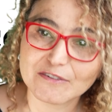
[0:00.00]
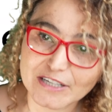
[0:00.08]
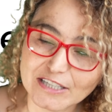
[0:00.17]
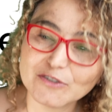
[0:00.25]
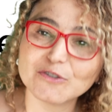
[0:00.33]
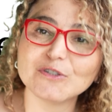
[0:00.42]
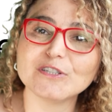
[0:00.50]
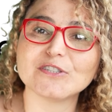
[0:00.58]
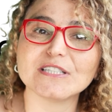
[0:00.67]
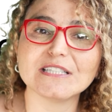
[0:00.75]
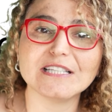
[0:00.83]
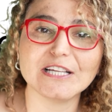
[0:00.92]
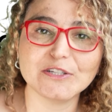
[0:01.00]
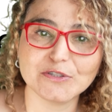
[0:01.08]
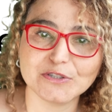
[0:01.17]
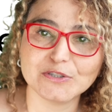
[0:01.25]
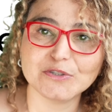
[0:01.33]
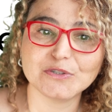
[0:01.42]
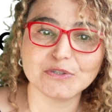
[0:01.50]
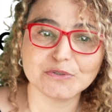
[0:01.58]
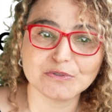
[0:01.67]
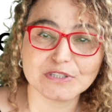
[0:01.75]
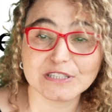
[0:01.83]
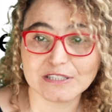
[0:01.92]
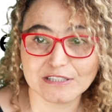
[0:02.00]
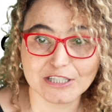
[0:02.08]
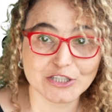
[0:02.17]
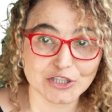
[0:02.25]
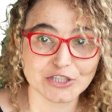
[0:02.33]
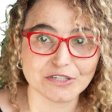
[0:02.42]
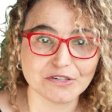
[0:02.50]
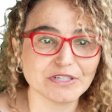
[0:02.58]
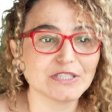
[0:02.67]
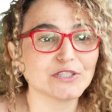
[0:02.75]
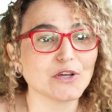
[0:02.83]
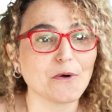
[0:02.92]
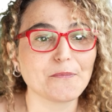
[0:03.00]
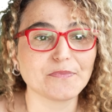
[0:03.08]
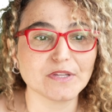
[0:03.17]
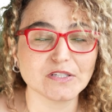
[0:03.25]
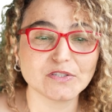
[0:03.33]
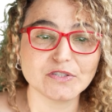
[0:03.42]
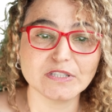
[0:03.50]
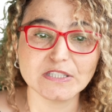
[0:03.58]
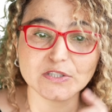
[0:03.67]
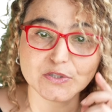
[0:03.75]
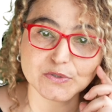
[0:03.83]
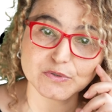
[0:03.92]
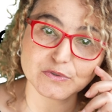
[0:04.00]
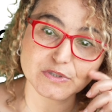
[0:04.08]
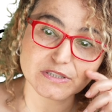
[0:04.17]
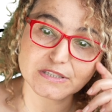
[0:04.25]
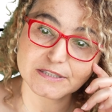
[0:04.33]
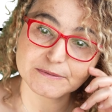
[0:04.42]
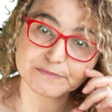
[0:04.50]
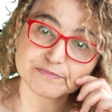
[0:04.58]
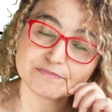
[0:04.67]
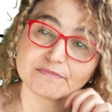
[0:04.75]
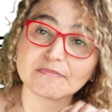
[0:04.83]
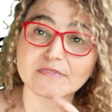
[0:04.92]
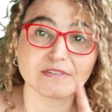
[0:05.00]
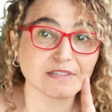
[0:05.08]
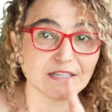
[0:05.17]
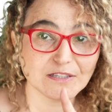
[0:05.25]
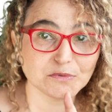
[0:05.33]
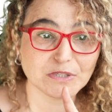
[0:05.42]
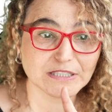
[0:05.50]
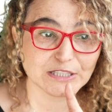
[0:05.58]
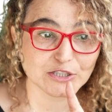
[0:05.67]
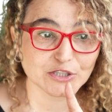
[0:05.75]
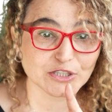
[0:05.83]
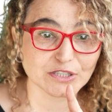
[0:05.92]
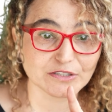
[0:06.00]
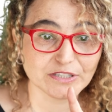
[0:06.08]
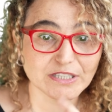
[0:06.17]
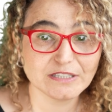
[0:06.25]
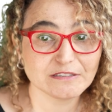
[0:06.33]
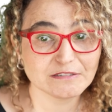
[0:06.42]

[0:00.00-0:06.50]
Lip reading: in Google Translate, you need to use dictionary. So the students use not one dictionary,